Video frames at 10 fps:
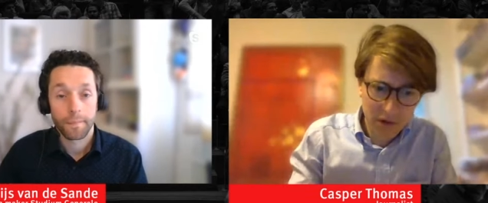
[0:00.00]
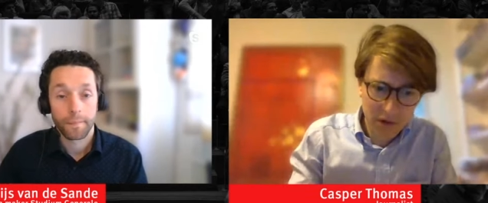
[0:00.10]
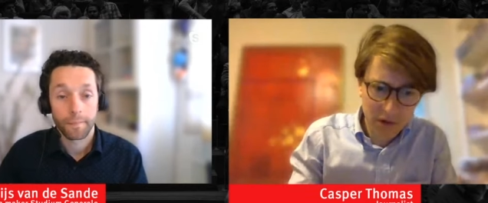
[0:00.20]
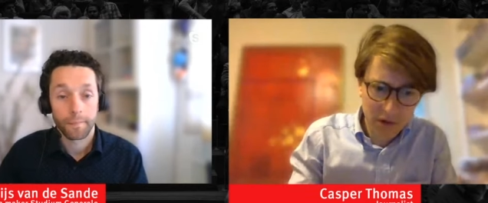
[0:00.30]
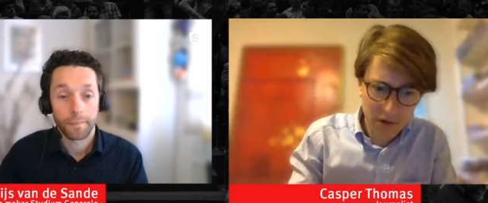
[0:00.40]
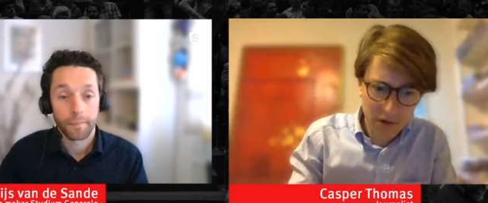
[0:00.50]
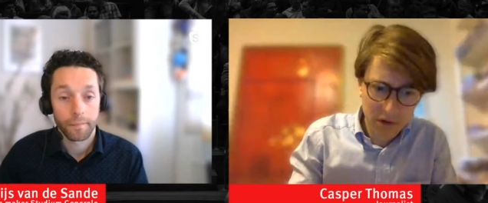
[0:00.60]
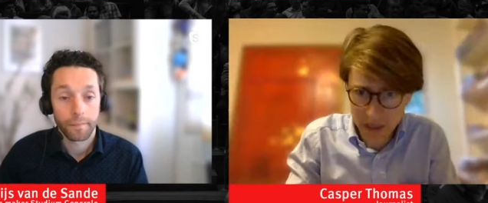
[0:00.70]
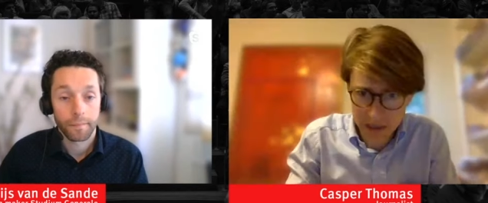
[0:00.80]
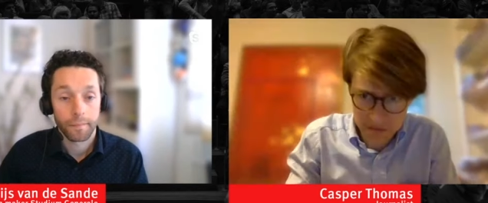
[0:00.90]
Speaker 1: very tricky
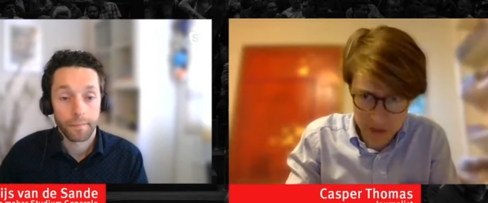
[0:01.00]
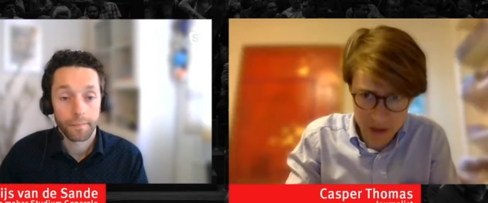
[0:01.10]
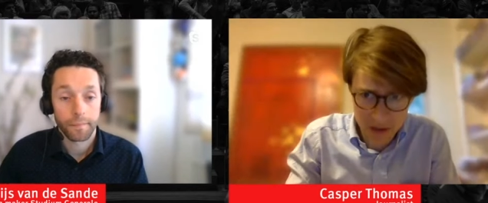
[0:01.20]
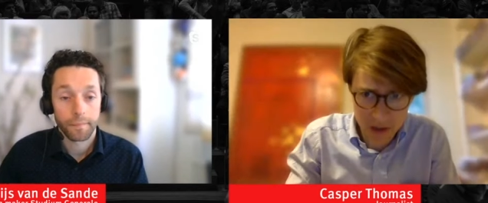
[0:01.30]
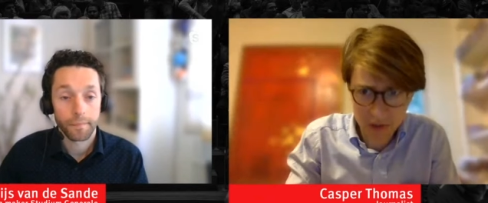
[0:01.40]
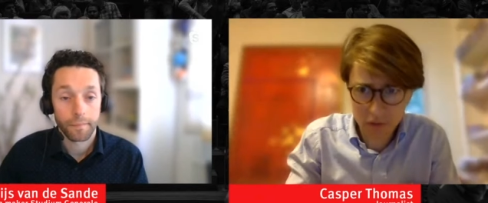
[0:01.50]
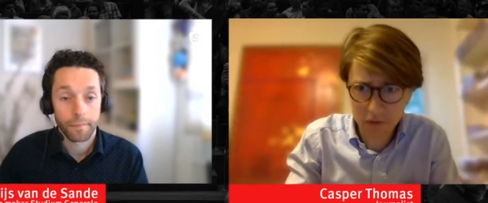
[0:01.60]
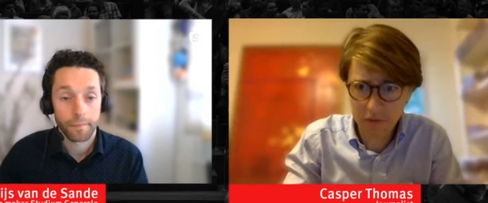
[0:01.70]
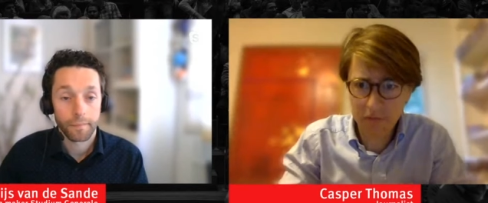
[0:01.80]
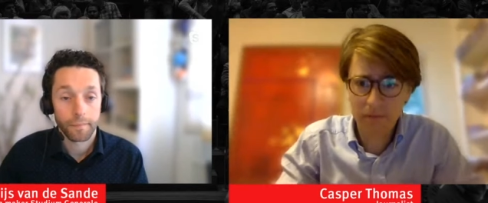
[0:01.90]
measures in
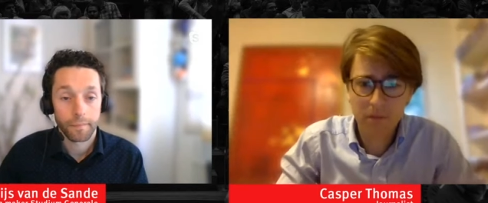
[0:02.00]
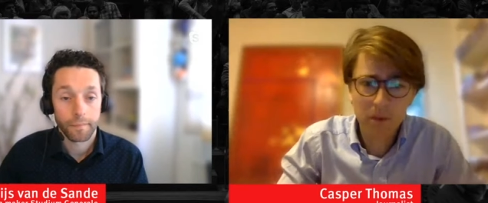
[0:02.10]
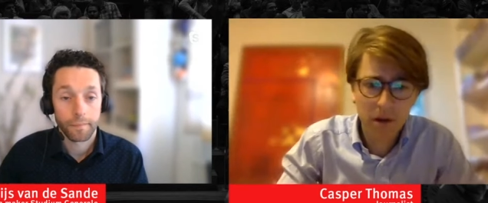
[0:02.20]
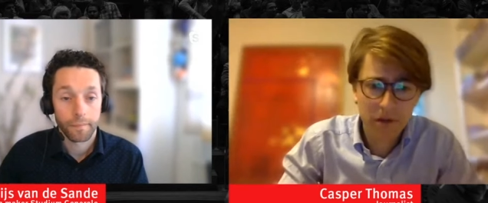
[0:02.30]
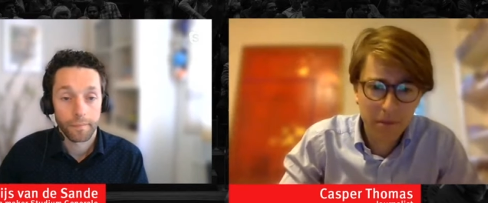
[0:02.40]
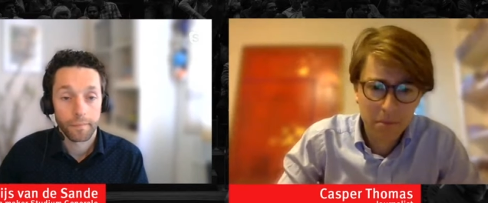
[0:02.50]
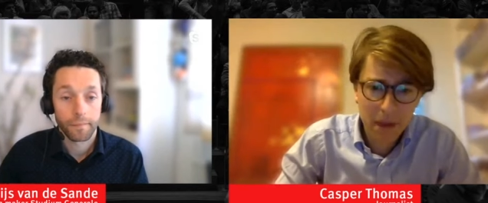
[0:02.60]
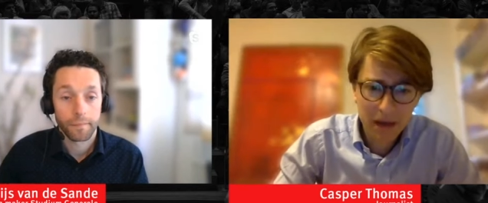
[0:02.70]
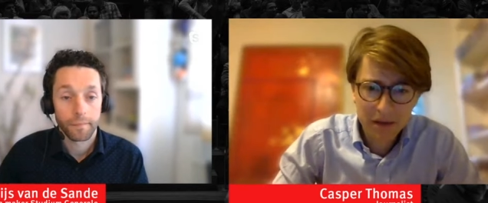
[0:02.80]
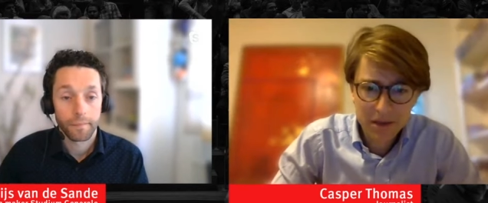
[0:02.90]
a sort of,
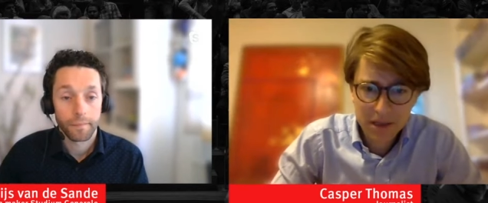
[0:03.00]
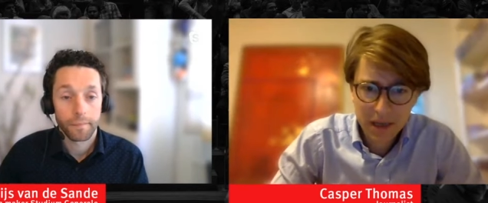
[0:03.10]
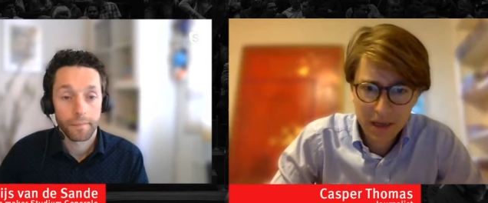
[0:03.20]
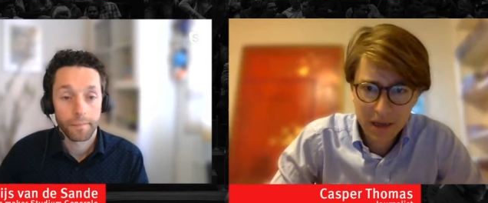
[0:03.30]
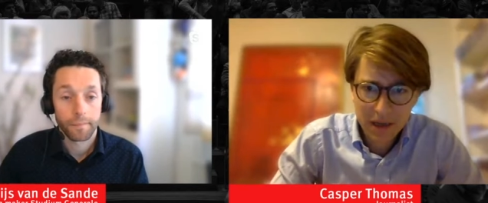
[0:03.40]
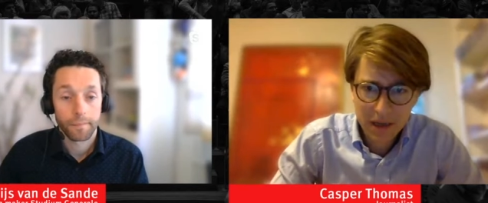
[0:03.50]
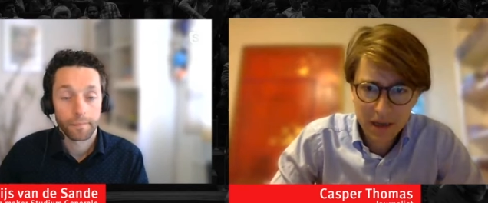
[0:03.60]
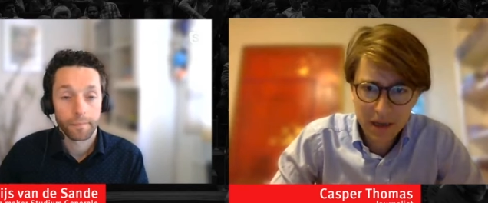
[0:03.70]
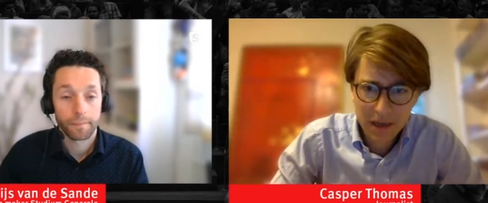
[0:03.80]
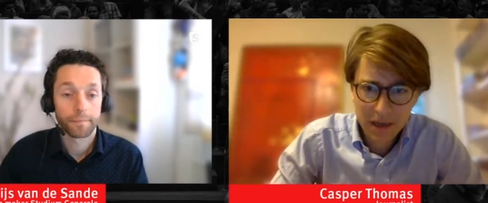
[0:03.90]
I think, balanced
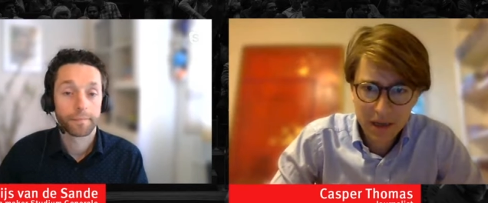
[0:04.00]
and